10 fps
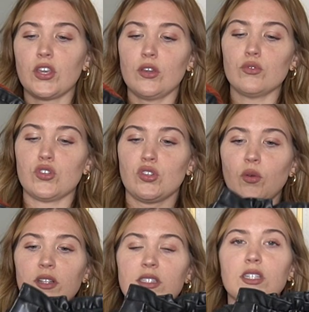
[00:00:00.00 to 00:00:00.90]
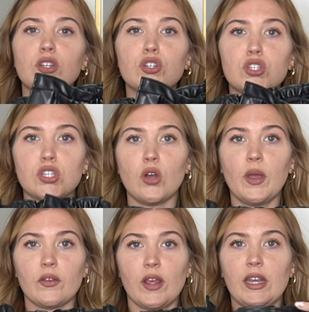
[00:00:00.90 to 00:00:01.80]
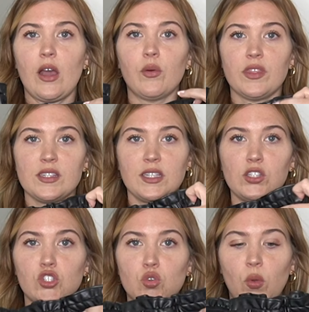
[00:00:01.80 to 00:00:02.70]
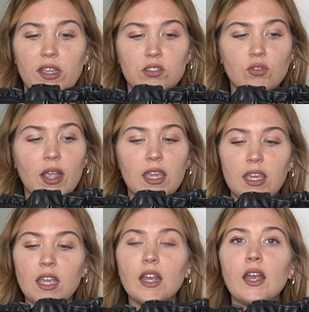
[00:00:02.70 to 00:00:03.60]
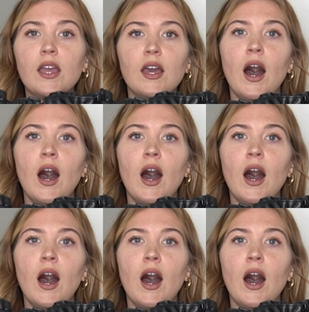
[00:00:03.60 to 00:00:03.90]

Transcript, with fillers: cute shorts. These are so in right now with the cinched waist right here.